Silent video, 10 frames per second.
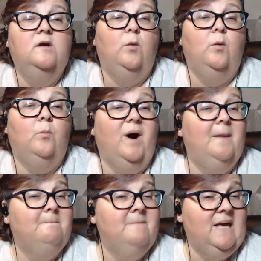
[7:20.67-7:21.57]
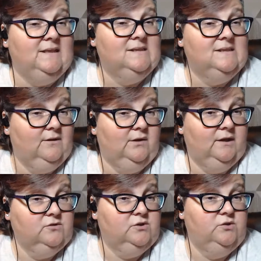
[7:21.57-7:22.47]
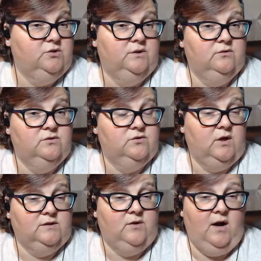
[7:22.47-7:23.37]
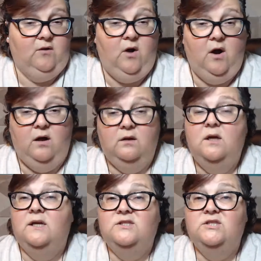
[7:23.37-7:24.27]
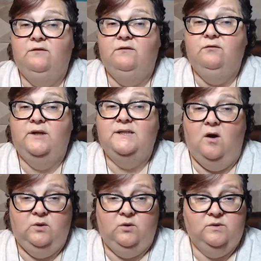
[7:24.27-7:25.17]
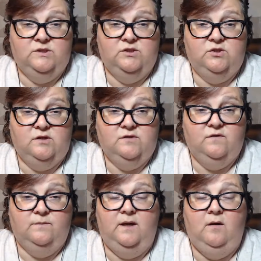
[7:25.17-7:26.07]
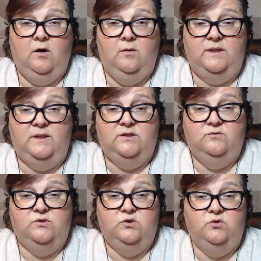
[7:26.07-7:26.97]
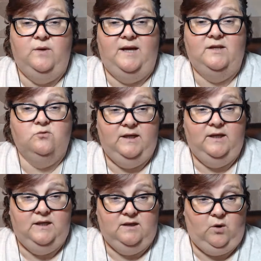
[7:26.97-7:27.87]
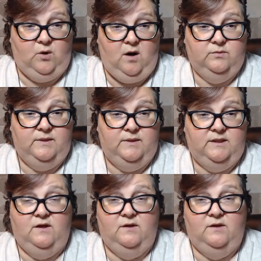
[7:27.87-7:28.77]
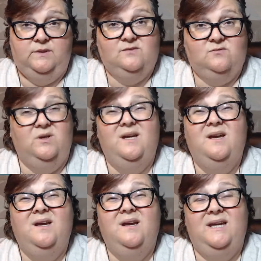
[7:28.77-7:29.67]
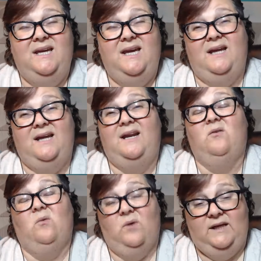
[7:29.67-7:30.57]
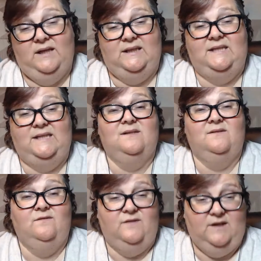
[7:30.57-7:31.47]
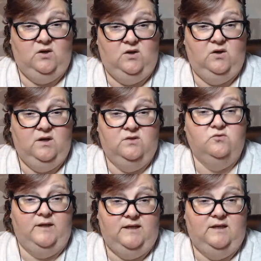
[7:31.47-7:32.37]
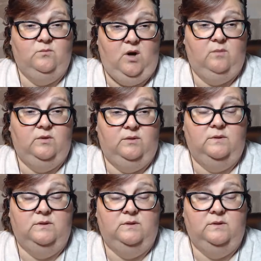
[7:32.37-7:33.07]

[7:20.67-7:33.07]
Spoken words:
But many serial killers do use drugs or alcohol. Jeffrey Dahmer was discharged from the army due to a drinking problem he developed in high school. He had a really severe drinking problem,